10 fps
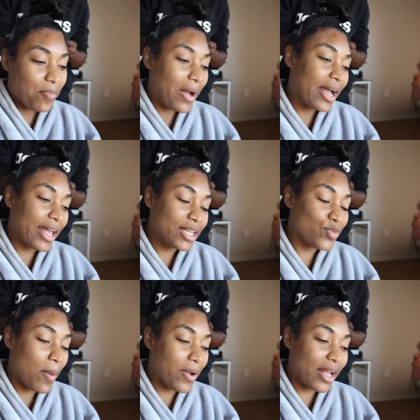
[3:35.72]
But
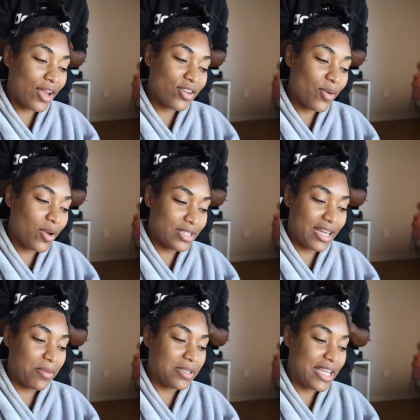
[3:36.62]
guess what, Monica? You're the one that's
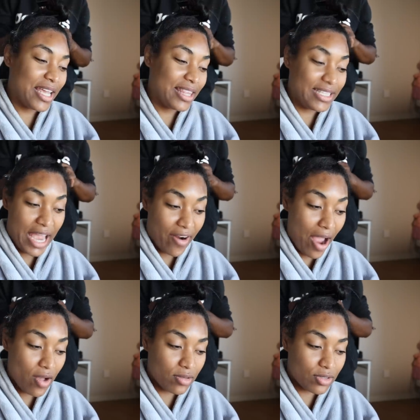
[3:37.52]
gonna be taking this hair
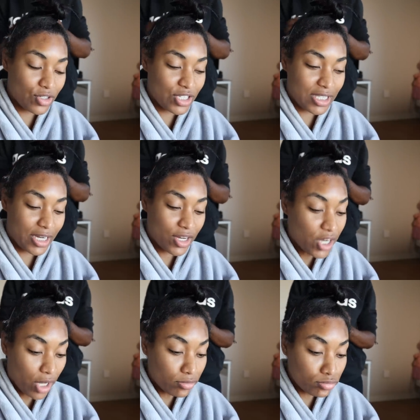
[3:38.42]
out, so just letting
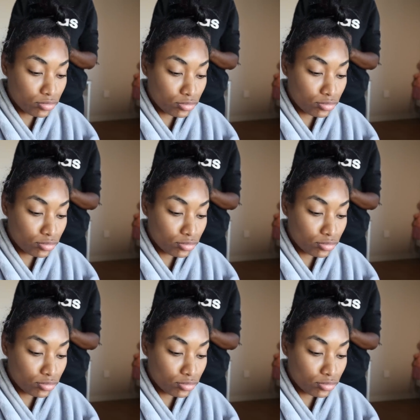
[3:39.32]
you know. no.